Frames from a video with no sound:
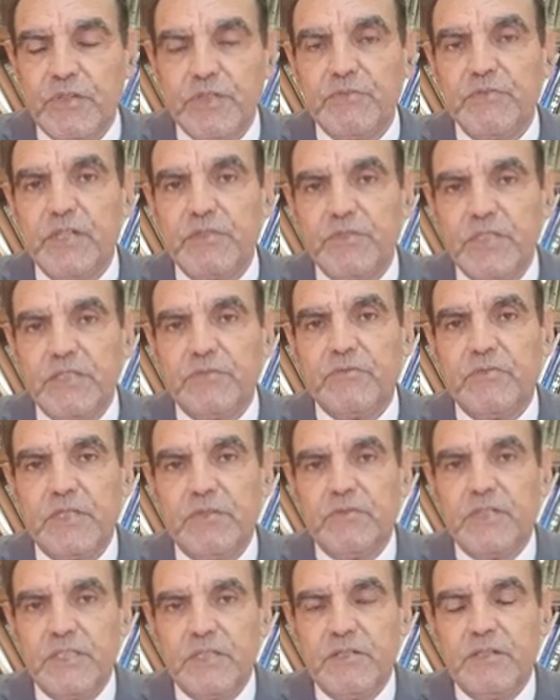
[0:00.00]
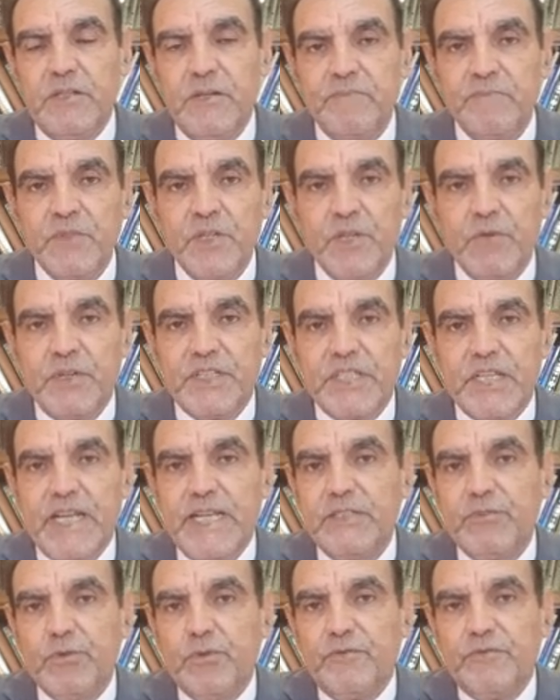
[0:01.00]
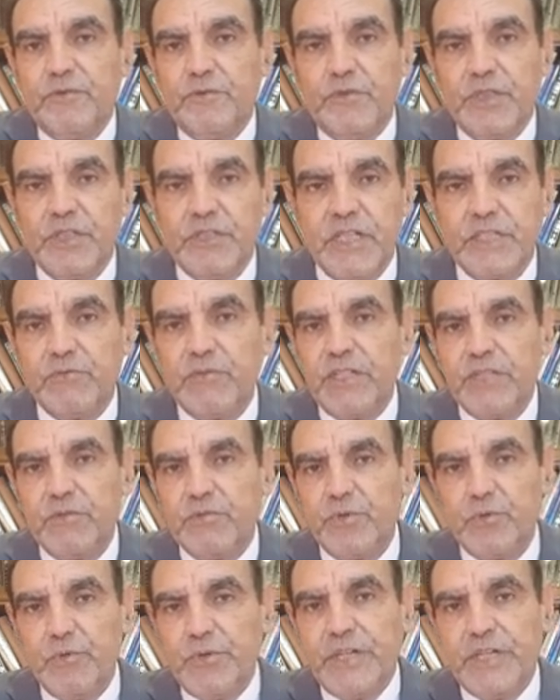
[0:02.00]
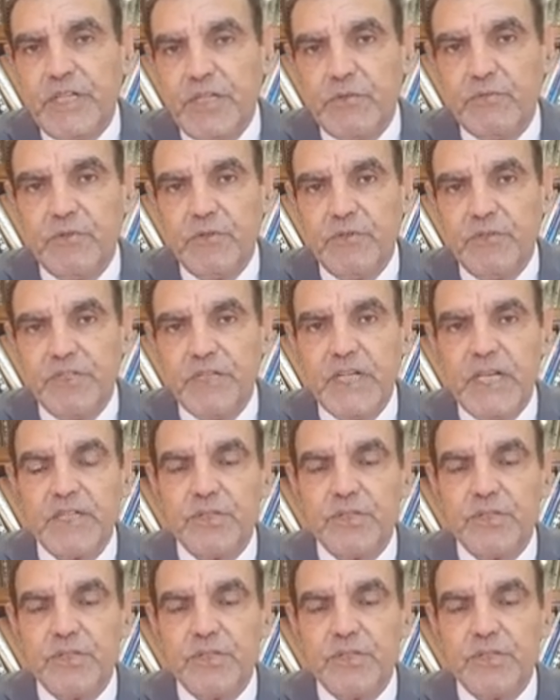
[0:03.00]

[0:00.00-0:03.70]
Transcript: what kind of work and what you're doing in work.